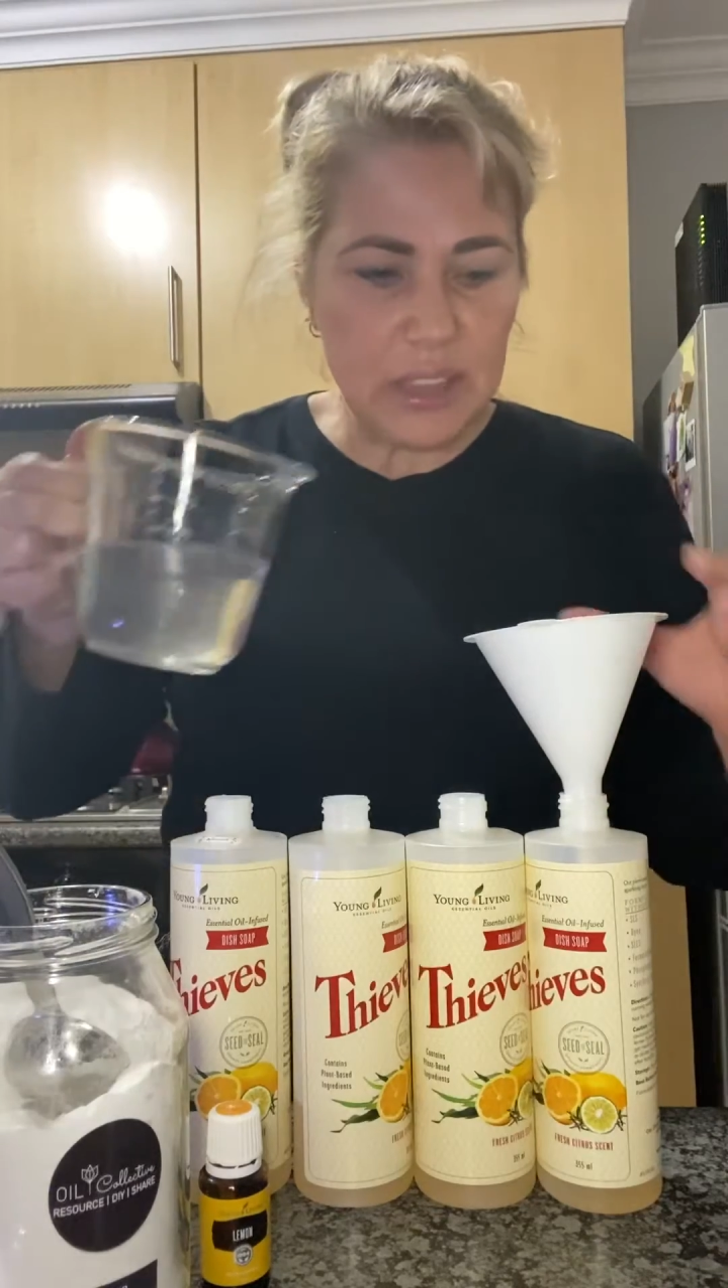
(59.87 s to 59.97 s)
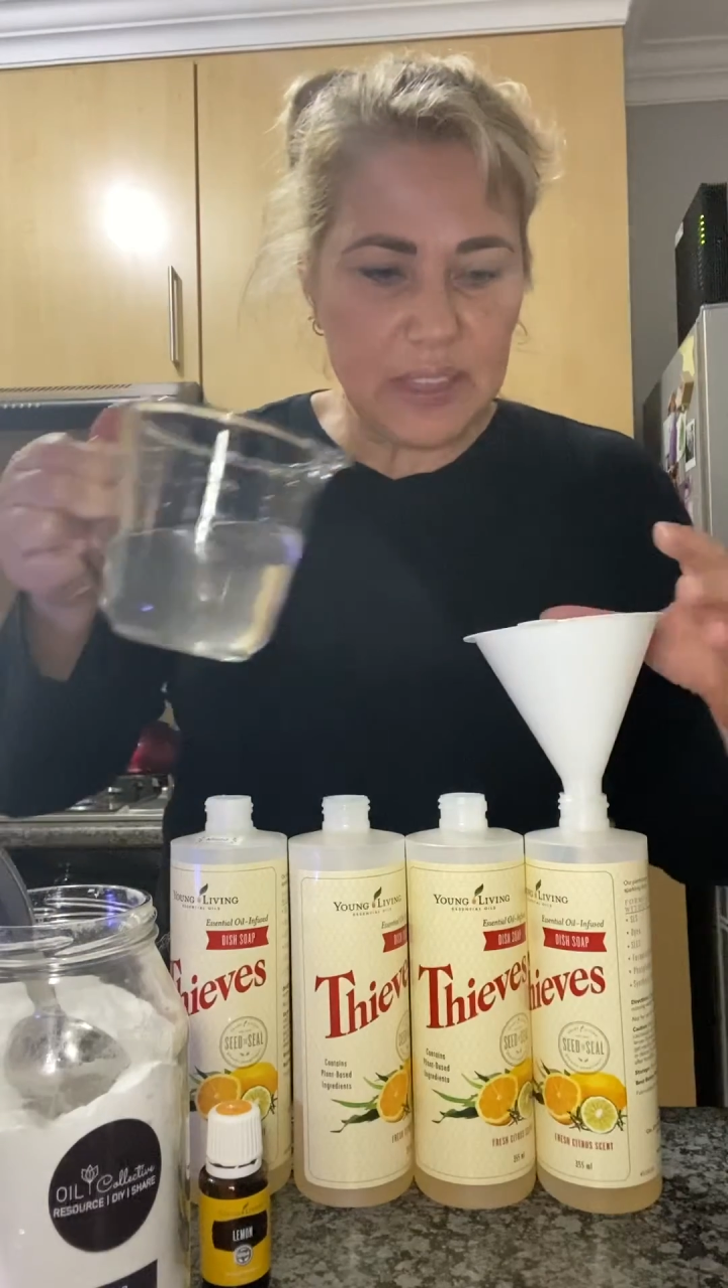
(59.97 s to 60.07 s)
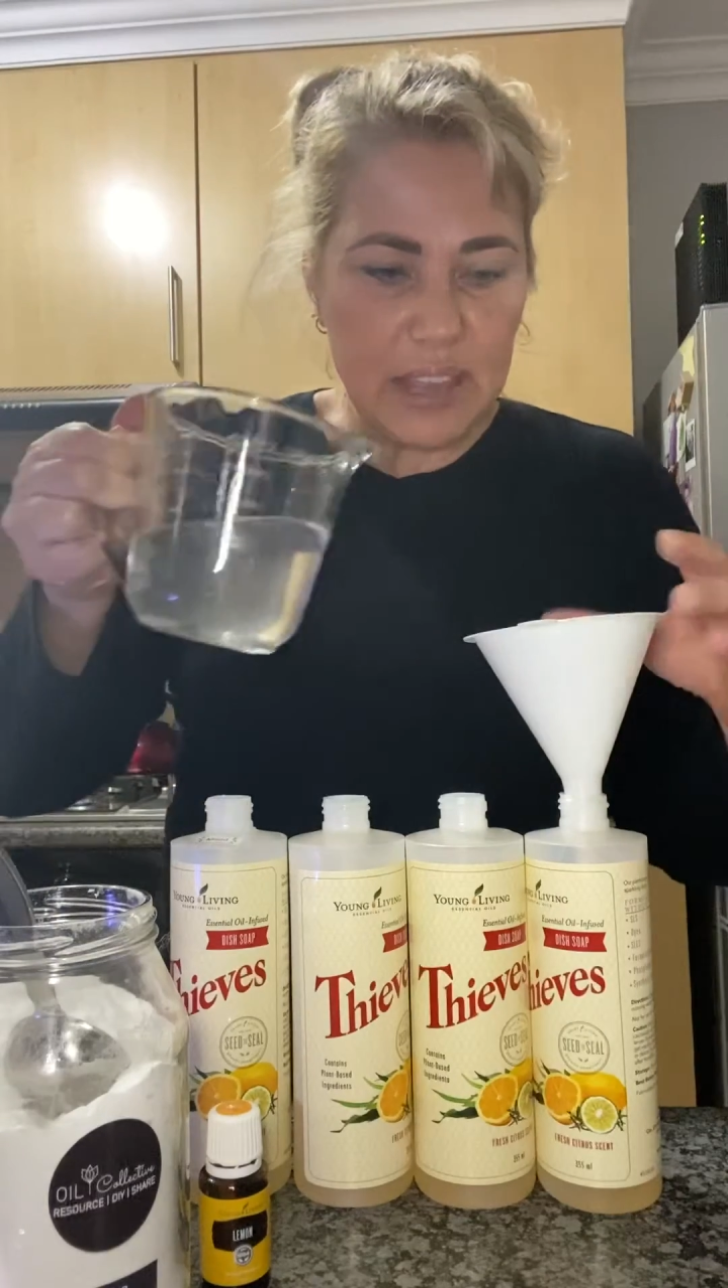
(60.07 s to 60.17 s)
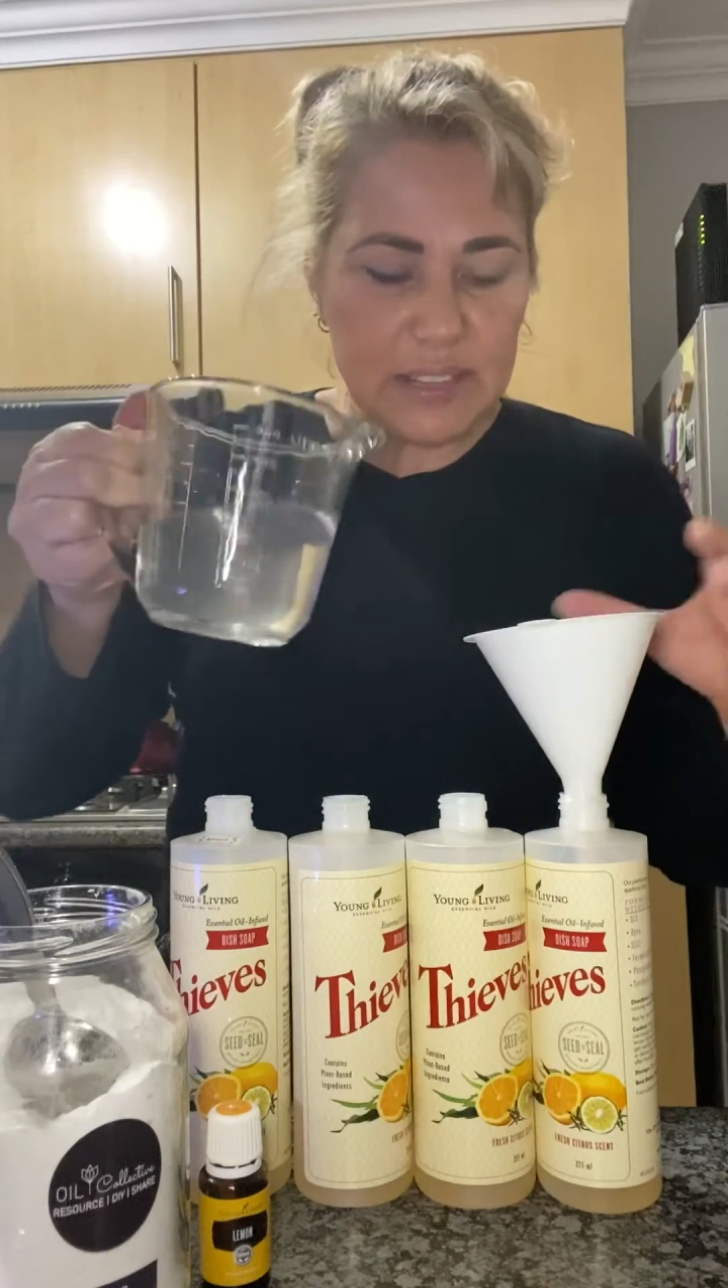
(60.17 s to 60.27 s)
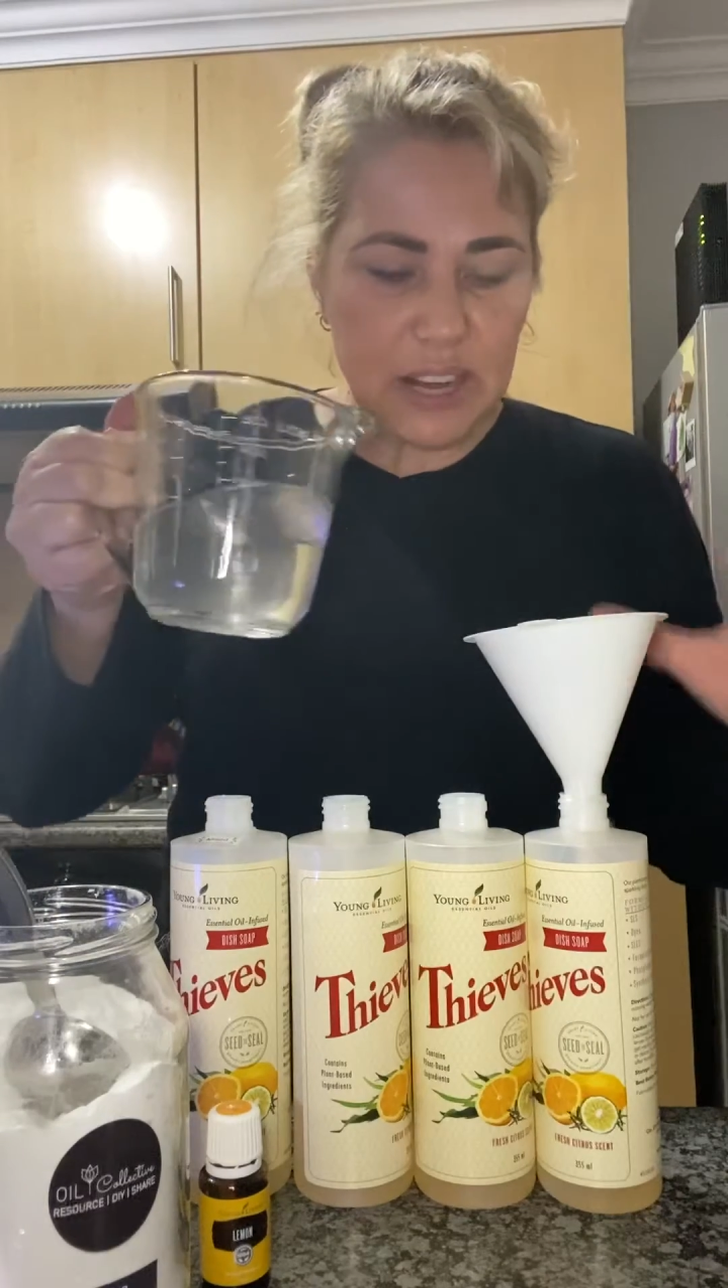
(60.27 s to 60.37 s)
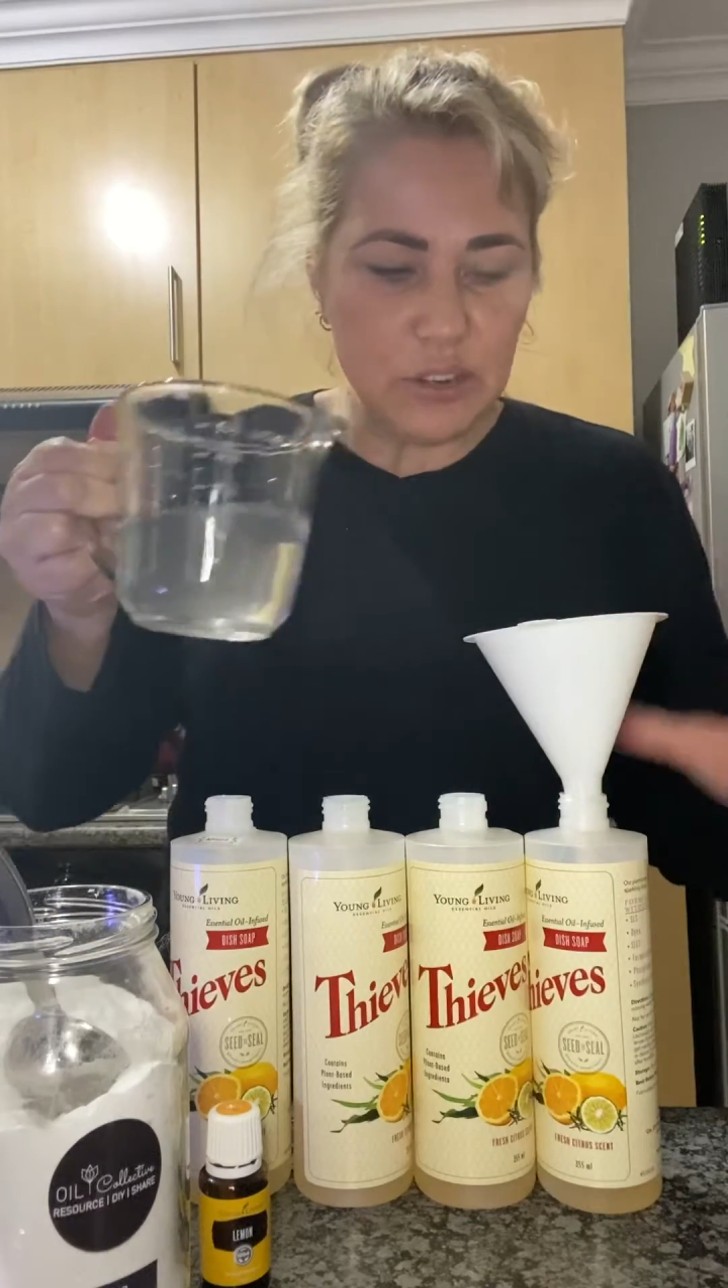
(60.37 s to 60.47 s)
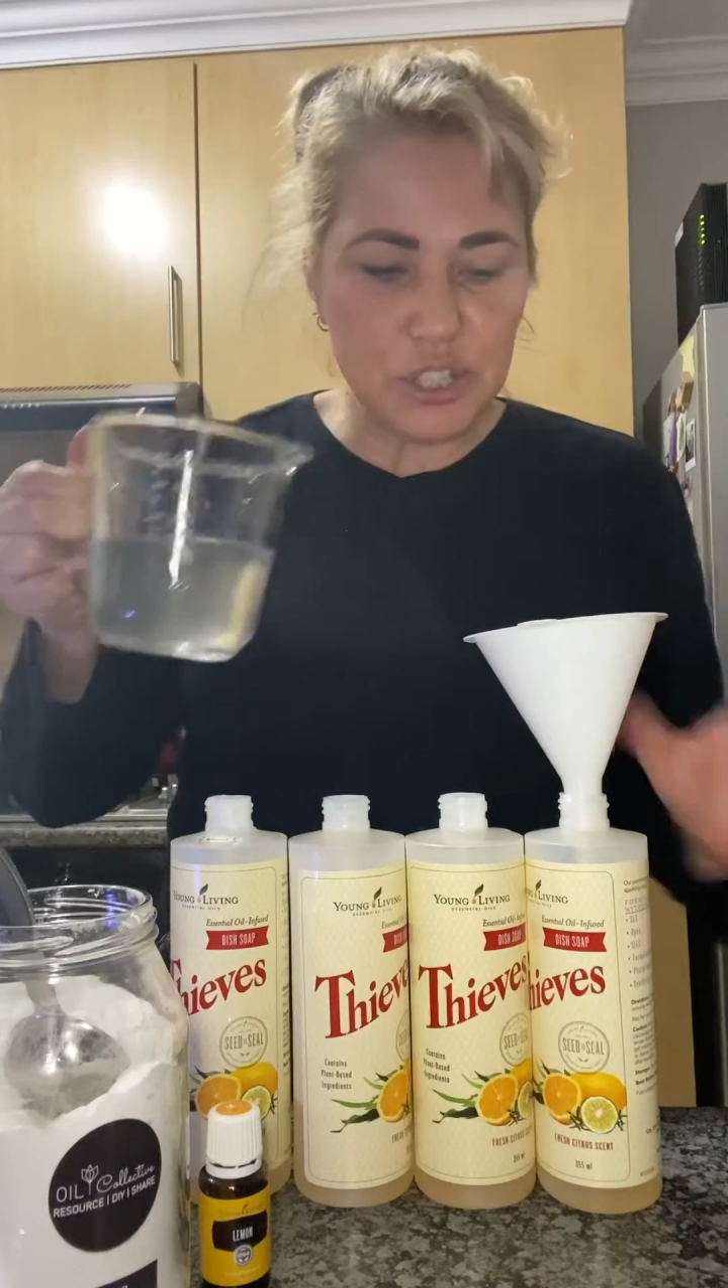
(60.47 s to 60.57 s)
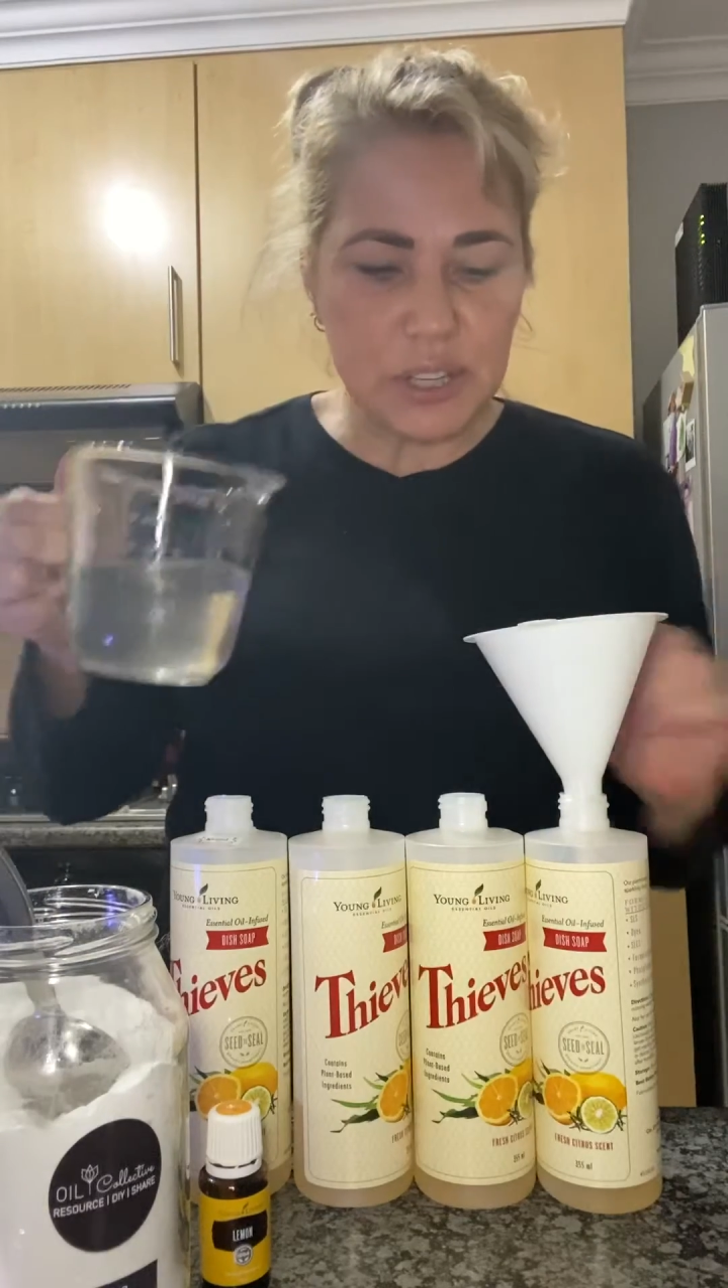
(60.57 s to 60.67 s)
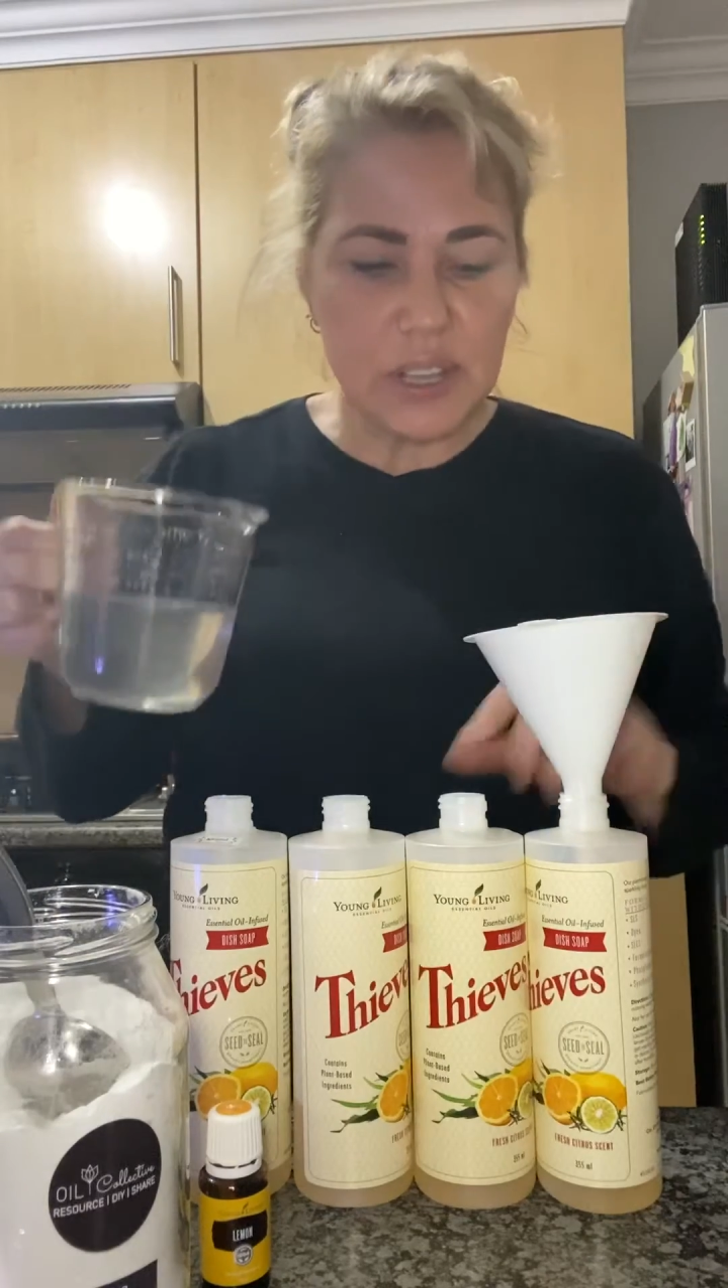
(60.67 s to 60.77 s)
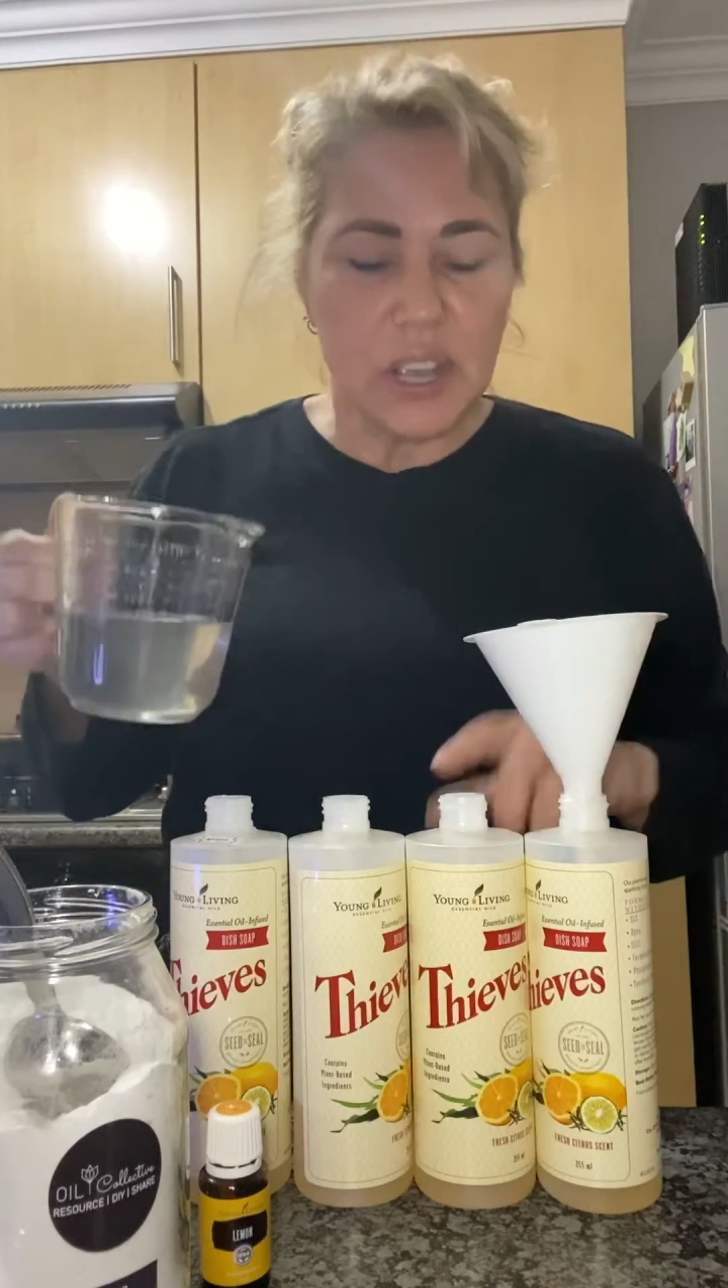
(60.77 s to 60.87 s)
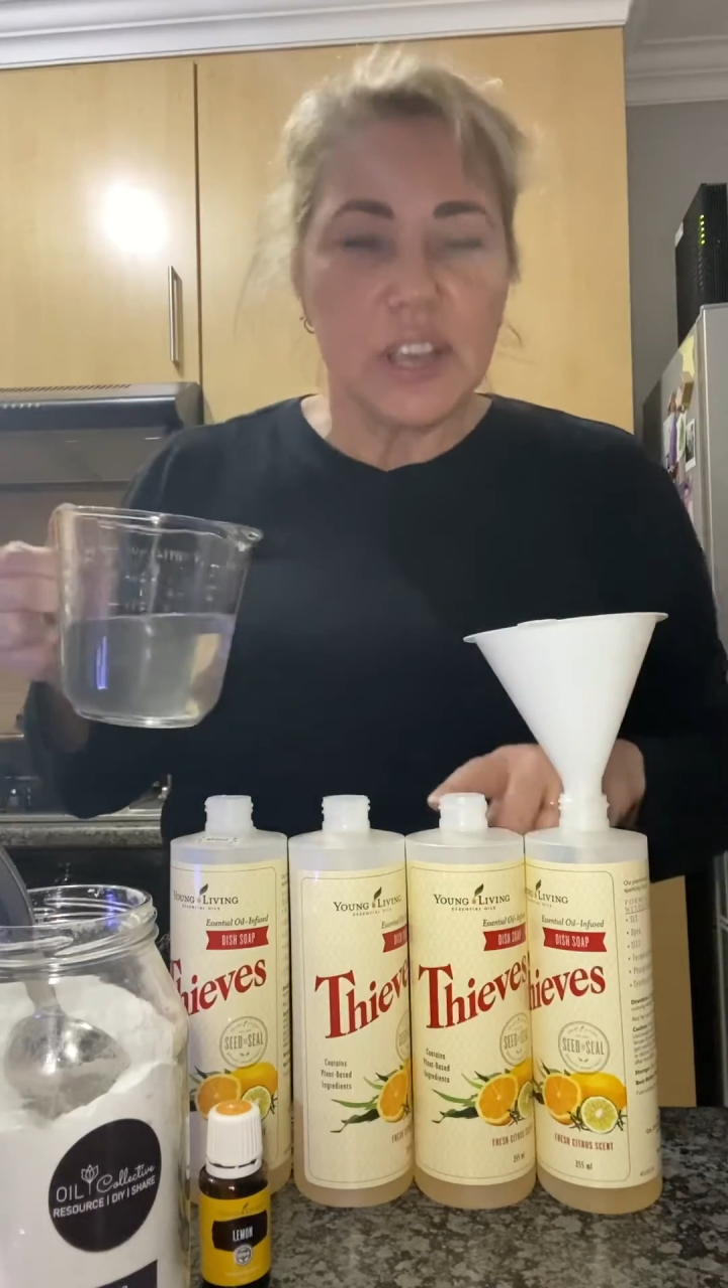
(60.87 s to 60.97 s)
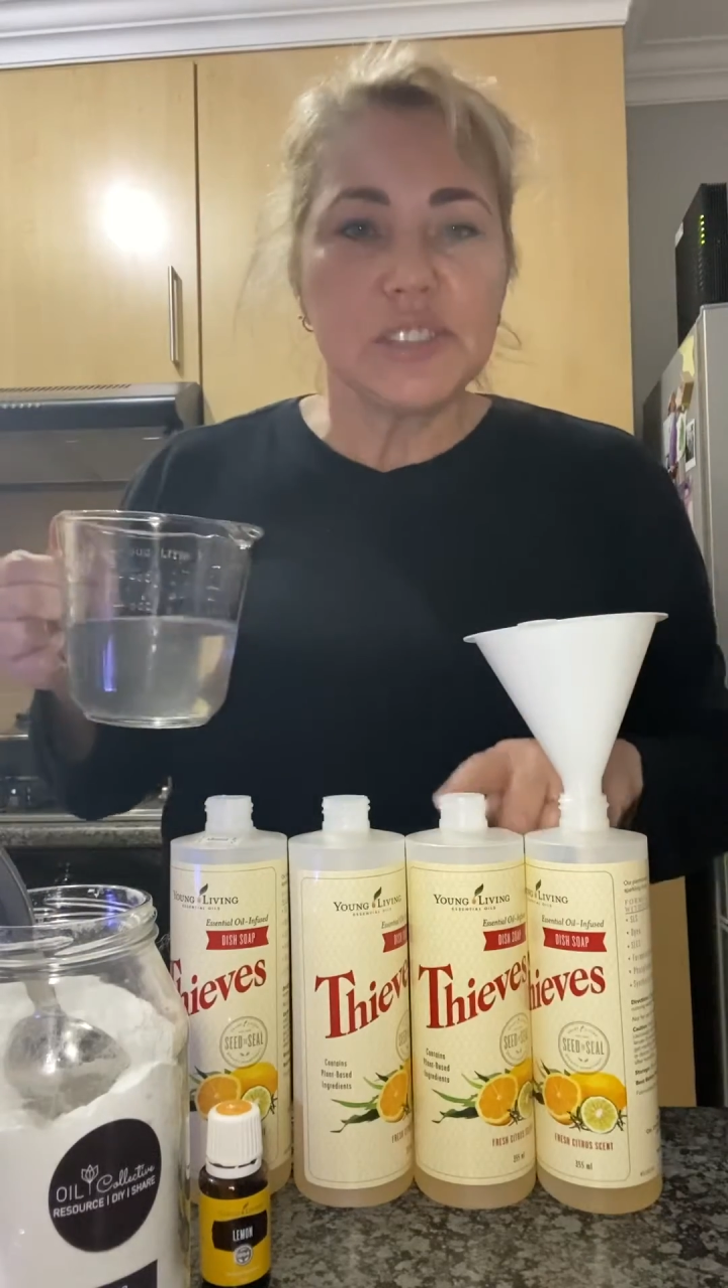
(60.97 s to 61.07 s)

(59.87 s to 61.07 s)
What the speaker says: in that dilution,